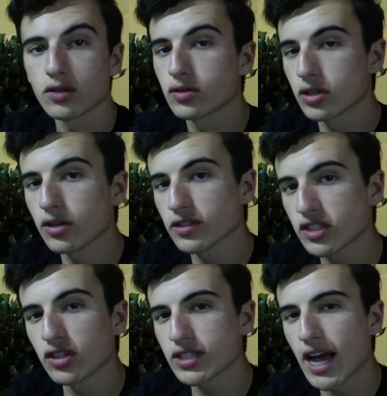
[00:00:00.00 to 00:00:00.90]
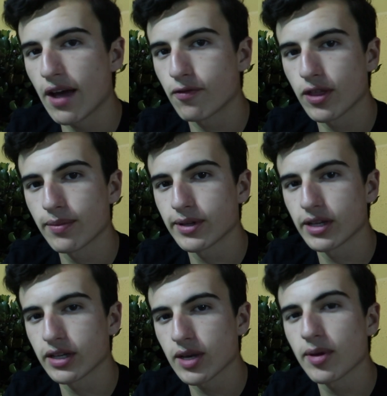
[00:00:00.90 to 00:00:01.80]
still time for them
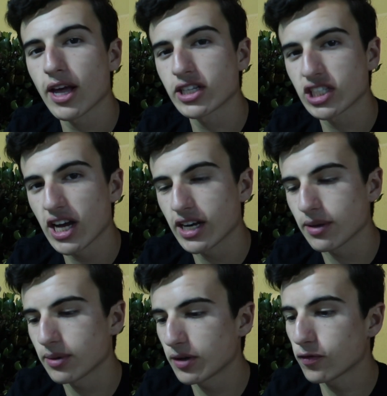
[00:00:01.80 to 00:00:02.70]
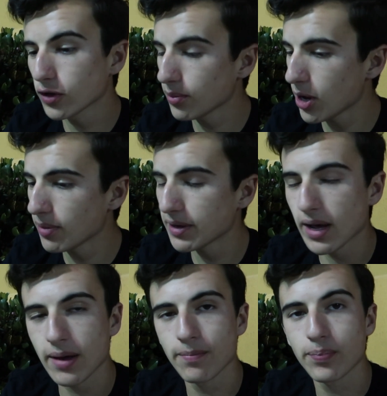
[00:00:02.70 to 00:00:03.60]
to give me that shiny. But for the moment,
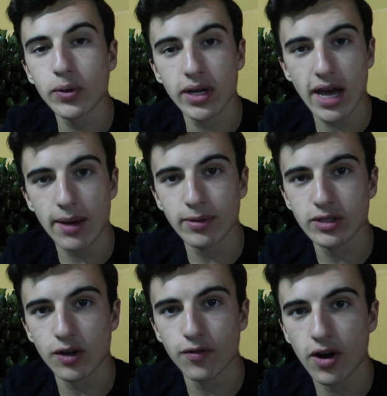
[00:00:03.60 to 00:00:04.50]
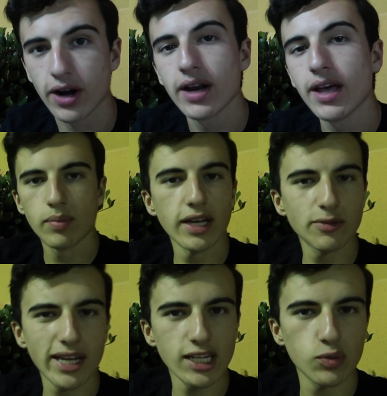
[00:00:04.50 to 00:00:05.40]
I'm pretty happy so far. But as
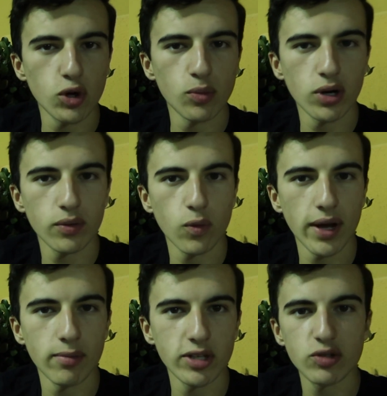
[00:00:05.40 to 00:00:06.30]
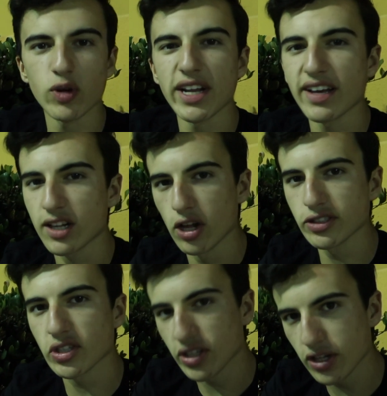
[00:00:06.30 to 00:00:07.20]
we catch more and more Wailmers, we're getting
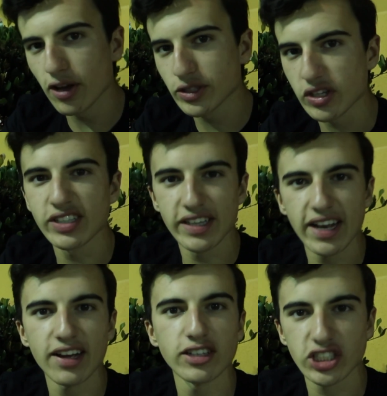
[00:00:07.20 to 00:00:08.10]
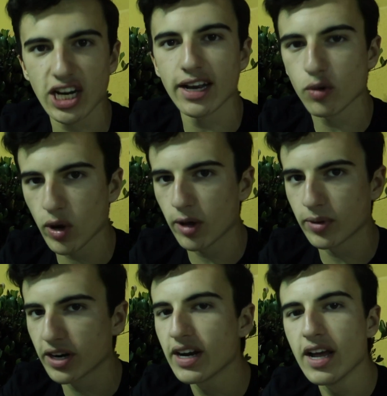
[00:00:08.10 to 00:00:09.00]
closer and closer to getting our shiny
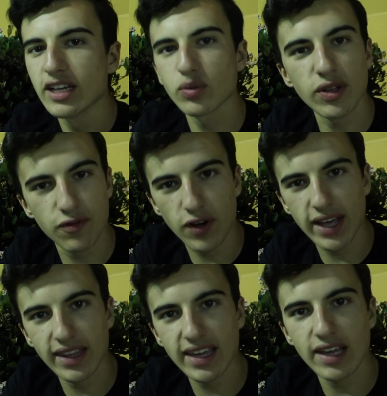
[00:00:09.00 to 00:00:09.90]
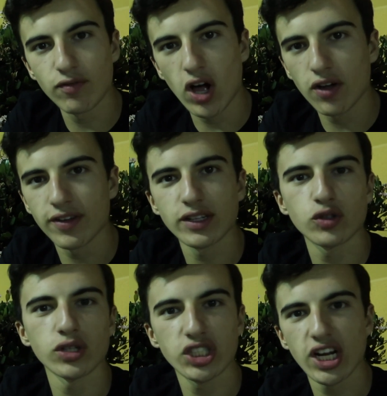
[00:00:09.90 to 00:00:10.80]
Wailmer, so we can finally evolve
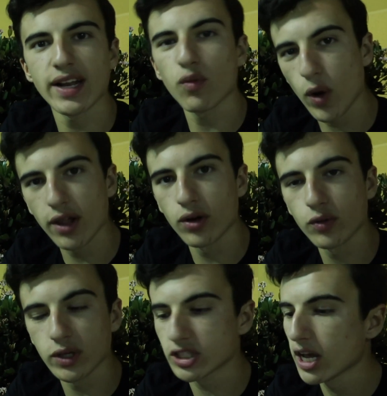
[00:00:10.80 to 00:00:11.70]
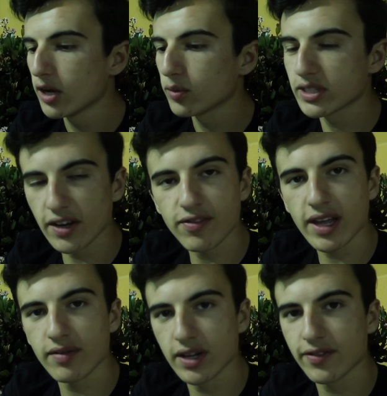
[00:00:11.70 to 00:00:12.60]
into a shiny Wailord, which we
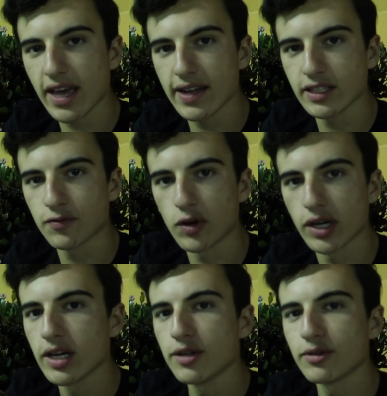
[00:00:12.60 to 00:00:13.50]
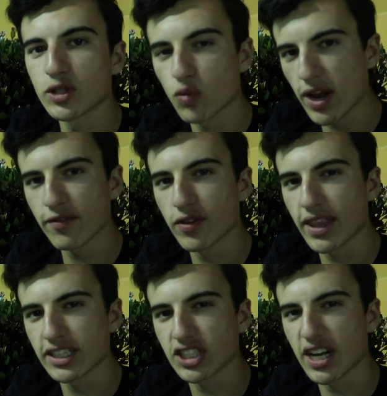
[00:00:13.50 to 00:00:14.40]
definitely have enough candies for. We're just waiting for
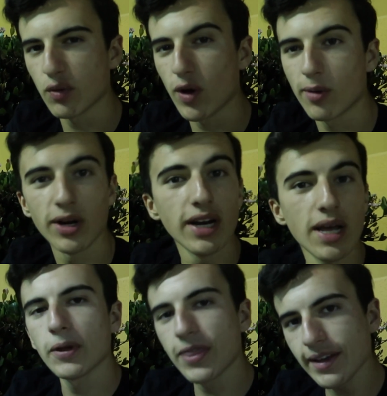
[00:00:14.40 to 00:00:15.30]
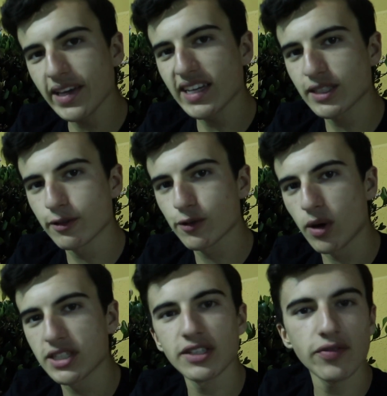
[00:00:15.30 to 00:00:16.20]
that shiny Wailmer. But thank you guys so much for
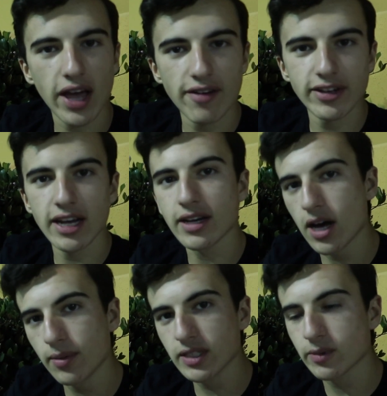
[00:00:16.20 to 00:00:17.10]
watching. If you haven't yet, comment